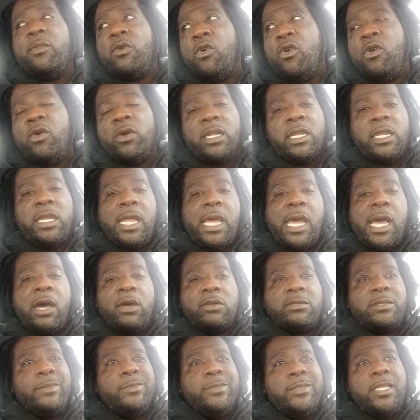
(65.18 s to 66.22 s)
going in the
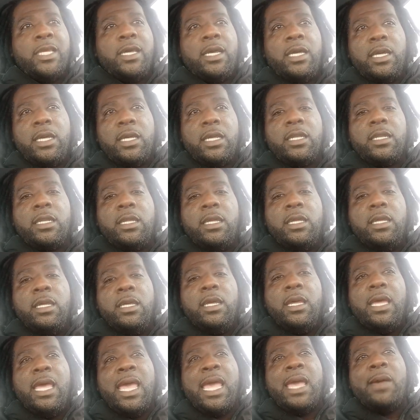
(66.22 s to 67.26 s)
house. I'm
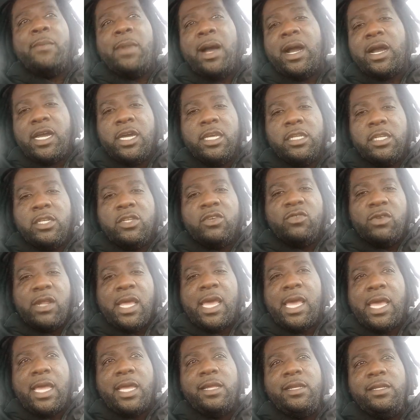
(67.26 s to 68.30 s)
done. Am I going to do
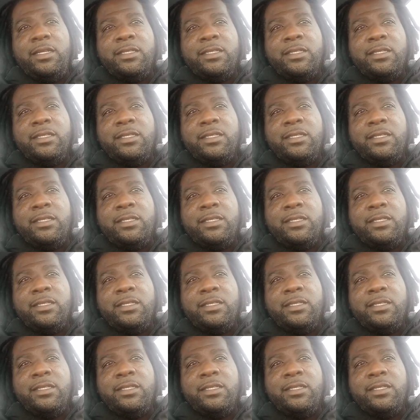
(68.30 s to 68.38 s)
that?